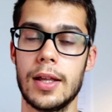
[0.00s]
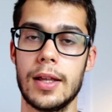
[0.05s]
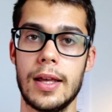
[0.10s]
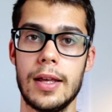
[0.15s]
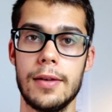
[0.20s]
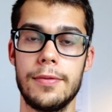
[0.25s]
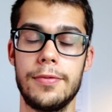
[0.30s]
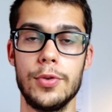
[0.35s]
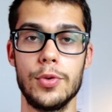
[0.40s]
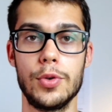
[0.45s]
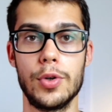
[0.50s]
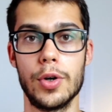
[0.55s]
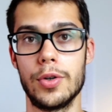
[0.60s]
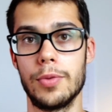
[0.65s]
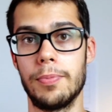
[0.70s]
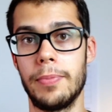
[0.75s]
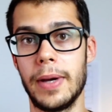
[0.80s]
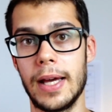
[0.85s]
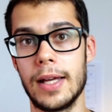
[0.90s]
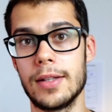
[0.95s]
if you go to
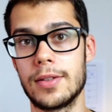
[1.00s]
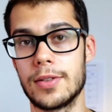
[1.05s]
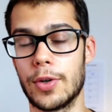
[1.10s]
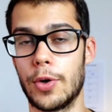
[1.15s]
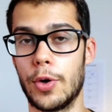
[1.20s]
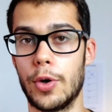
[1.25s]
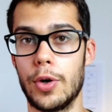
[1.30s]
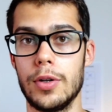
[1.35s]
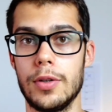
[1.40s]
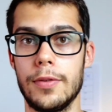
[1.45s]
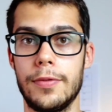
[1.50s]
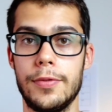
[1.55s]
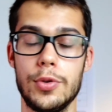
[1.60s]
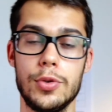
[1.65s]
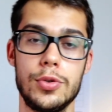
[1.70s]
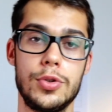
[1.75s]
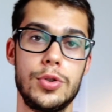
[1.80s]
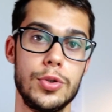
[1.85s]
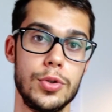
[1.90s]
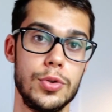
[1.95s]
bed or if
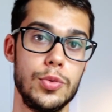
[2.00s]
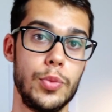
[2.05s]
you should